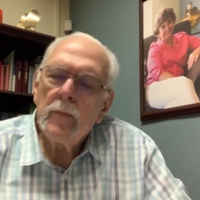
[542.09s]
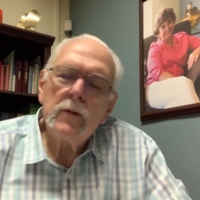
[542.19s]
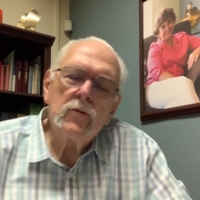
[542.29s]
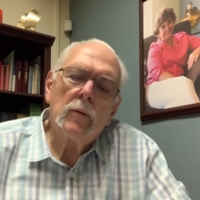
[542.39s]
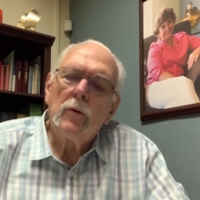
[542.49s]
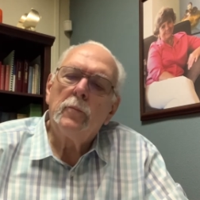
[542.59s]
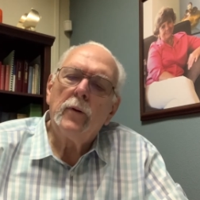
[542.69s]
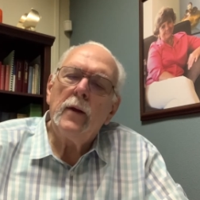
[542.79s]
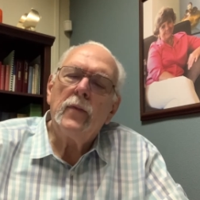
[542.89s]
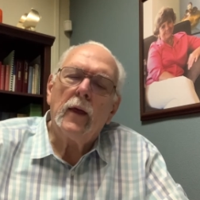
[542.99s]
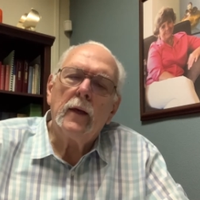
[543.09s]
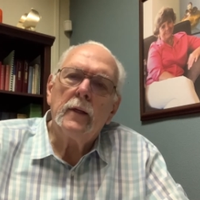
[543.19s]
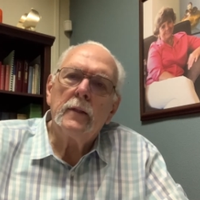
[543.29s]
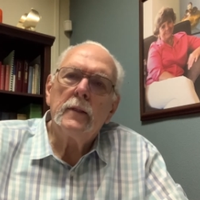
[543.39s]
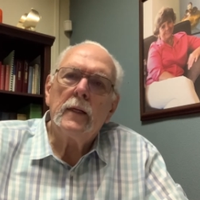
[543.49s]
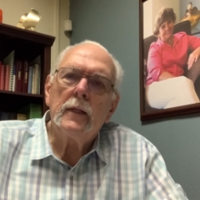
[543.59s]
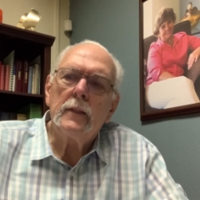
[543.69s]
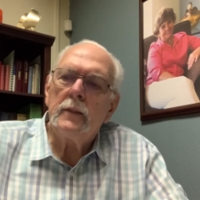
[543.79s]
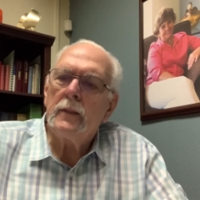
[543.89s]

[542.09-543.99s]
trouble breathing and and